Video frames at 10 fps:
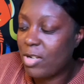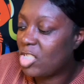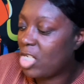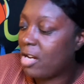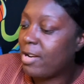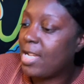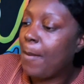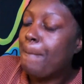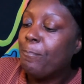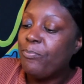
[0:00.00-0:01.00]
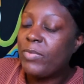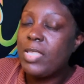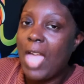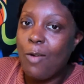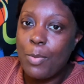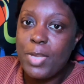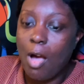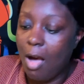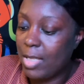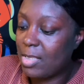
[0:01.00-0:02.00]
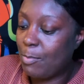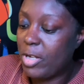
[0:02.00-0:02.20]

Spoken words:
and share it, that would be awesome.